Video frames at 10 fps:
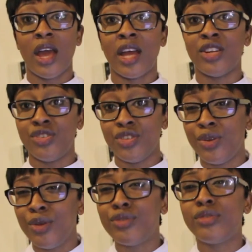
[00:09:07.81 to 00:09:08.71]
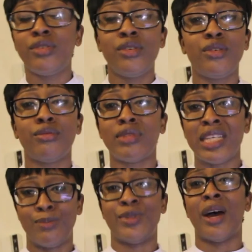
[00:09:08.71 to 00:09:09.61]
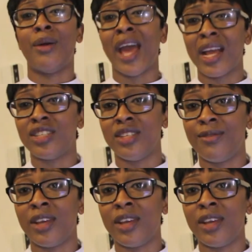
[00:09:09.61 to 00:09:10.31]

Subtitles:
And do you deep down actually